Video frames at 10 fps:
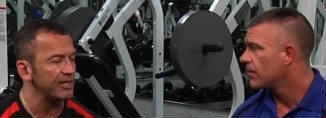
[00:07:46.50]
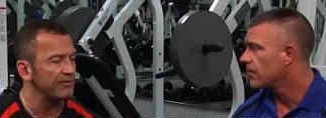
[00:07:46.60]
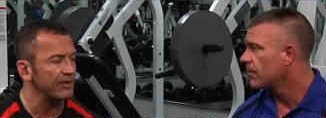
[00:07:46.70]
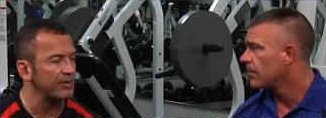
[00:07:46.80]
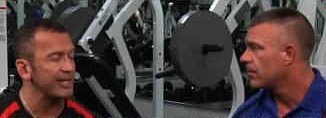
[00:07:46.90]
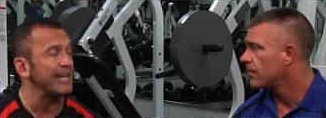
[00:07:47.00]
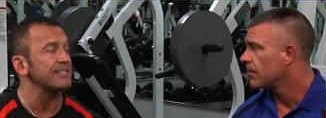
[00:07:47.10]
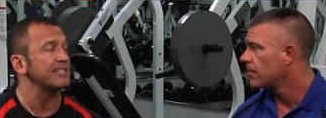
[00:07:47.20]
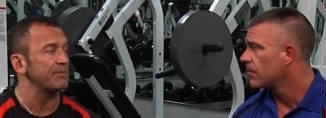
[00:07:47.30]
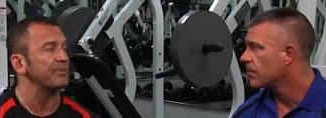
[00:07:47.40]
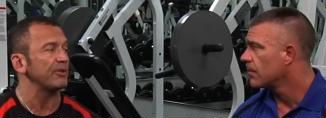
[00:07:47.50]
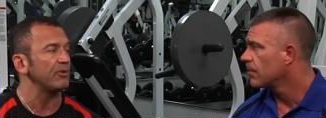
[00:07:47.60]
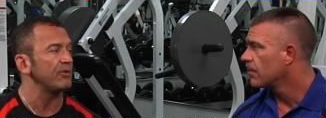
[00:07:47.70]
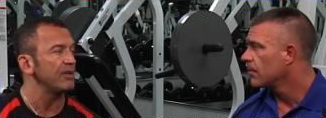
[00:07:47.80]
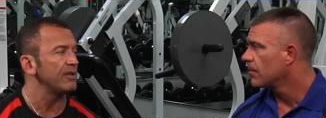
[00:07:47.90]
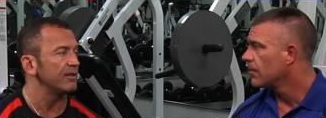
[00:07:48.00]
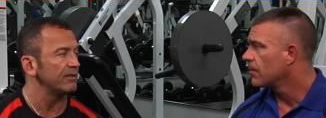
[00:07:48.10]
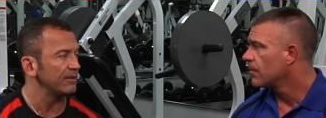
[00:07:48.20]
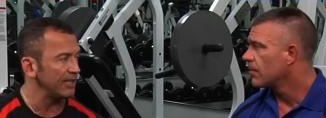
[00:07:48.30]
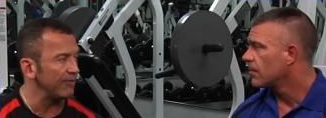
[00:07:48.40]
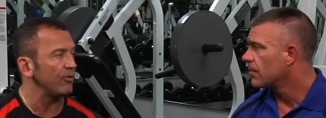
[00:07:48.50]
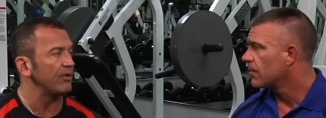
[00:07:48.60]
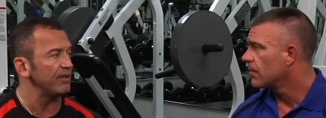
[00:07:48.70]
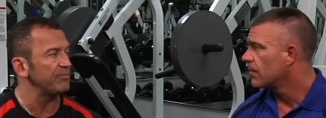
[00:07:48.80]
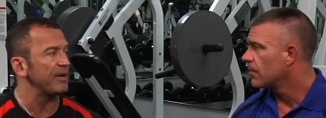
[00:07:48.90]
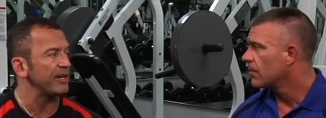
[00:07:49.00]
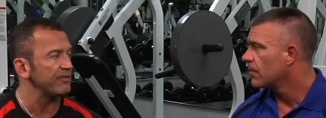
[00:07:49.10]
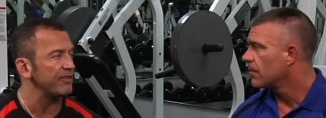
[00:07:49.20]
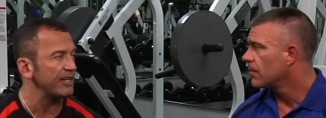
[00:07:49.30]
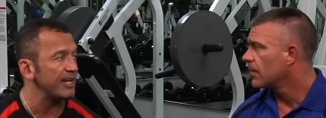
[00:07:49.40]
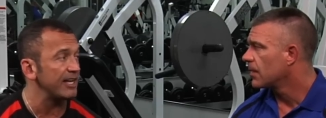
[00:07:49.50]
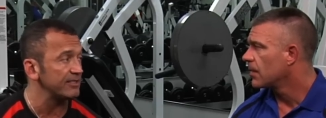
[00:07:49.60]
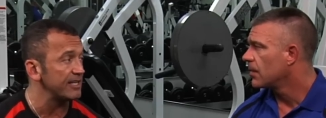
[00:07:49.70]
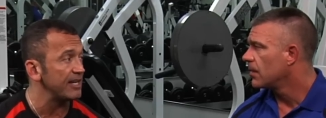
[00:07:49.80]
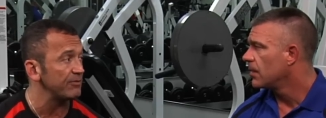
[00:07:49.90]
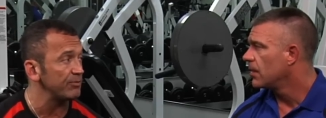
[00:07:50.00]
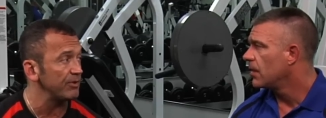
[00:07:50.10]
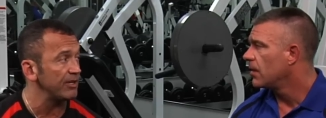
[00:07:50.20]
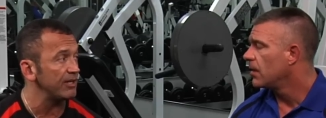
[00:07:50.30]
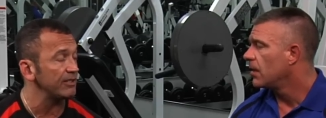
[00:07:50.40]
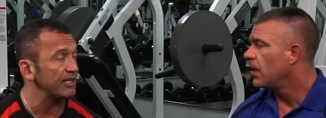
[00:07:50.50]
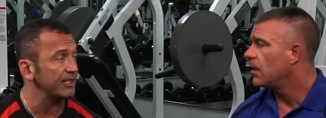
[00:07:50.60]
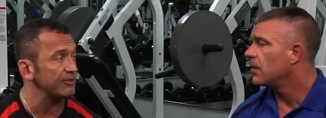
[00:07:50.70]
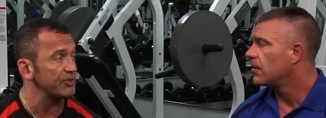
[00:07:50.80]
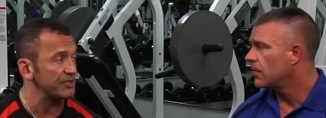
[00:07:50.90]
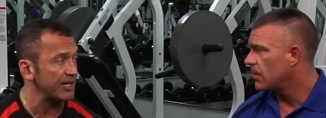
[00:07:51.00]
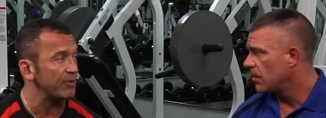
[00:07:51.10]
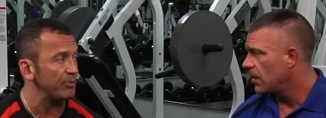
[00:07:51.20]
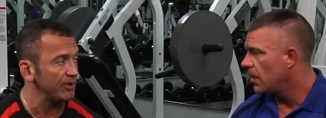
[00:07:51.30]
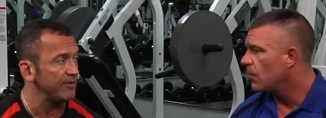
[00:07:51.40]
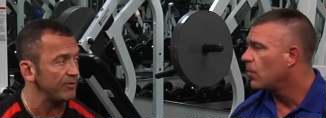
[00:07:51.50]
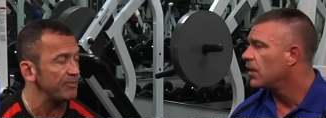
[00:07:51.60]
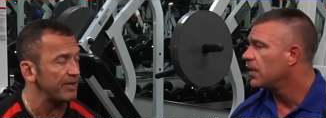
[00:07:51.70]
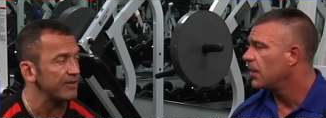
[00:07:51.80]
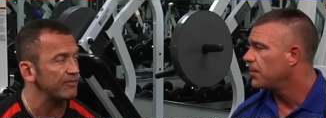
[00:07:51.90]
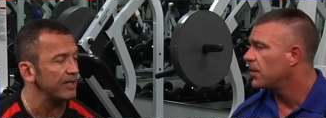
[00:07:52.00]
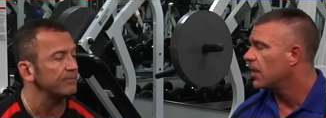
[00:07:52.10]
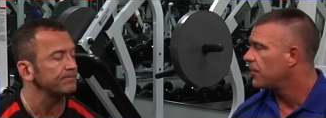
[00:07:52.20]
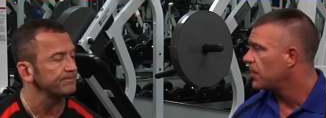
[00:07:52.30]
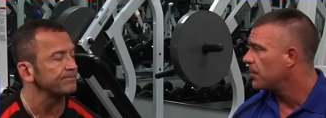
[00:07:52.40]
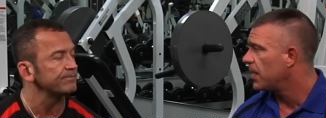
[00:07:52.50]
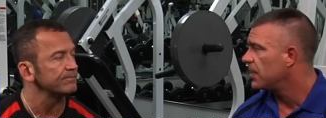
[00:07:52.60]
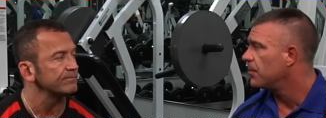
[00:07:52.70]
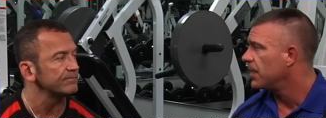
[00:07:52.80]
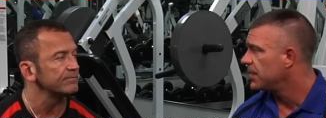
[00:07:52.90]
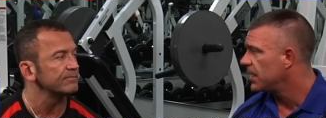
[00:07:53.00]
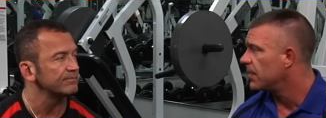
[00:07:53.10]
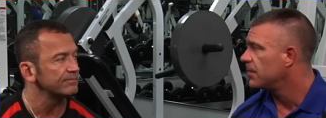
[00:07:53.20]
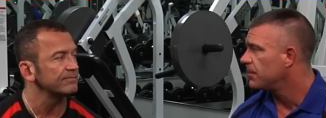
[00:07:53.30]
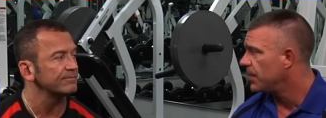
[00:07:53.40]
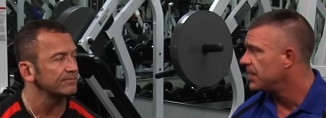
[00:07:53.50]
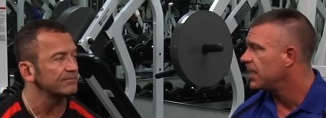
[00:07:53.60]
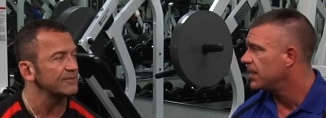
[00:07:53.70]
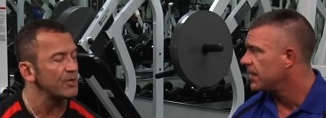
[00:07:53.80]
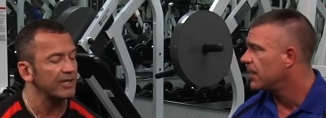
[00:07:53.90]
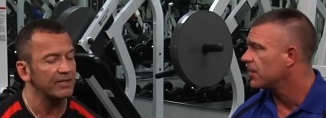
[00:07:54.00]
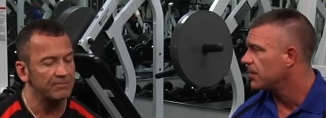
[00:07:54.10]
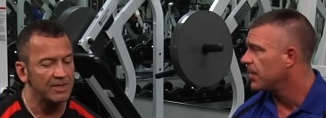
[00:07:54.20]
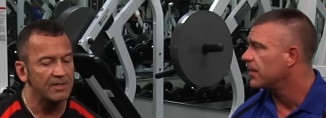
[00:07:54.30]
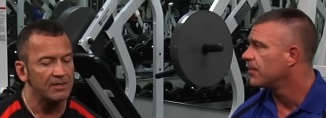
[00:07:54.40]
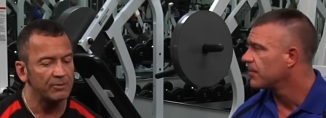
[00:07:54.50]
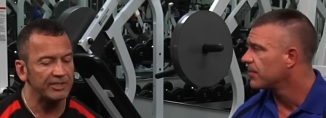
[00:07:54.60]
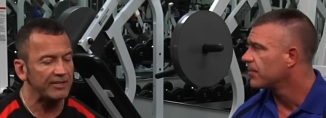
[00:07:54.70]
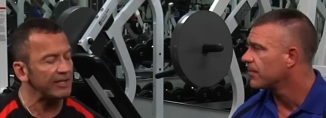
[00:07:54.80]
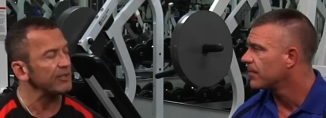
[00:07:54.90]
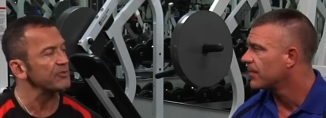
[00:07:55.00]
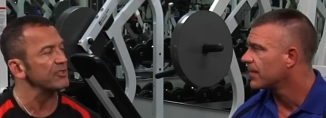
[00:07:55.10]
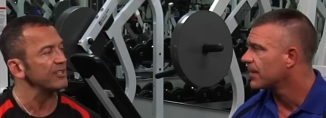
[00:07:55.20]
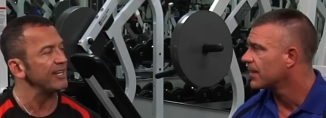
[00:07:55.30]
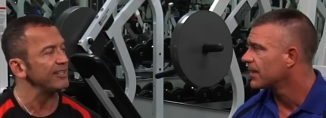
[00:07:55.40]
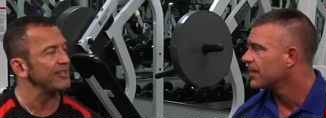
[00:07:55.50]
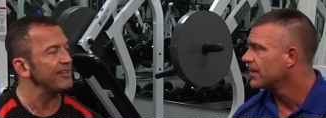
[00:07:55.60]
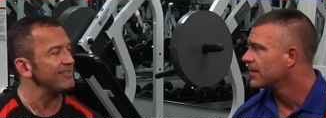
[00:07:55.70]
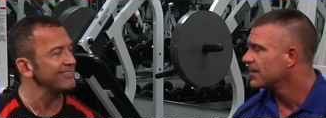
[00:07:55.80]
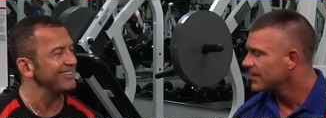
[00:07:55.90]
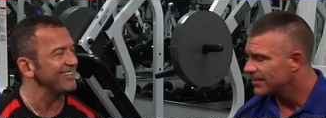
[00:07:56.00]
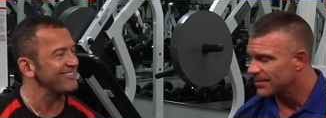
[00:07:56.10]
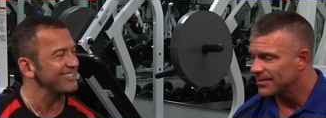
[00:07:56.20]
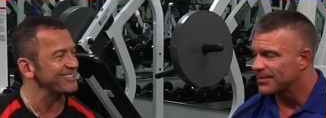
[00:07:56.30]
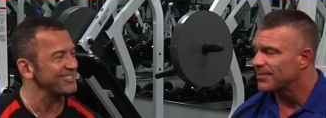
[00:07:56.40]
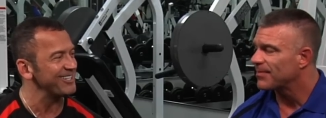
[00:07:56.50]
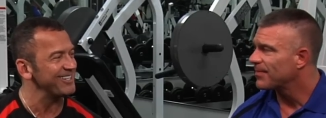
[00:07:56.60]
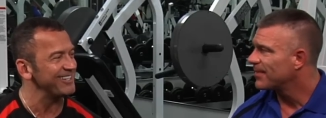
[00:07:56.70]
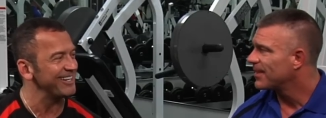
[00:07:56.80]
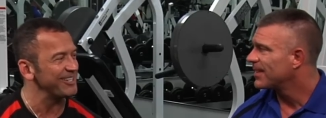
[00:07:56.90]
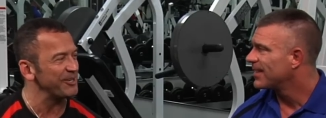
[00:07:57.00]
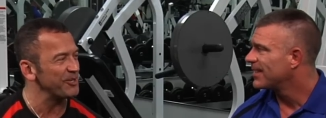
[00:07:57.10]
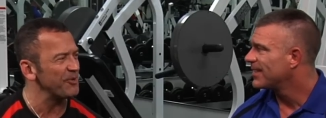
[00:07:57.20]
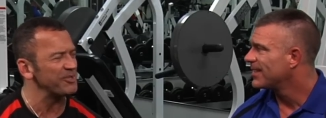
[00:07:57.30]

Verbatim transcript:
Speaker 1: a very atypical level of body fat, not like a desirable
Speaker 2: level. And one that would be hard for your body to maintain in
Speaker 1: a healthy manner. Well, Dan, that gives us an idea. You know, it's you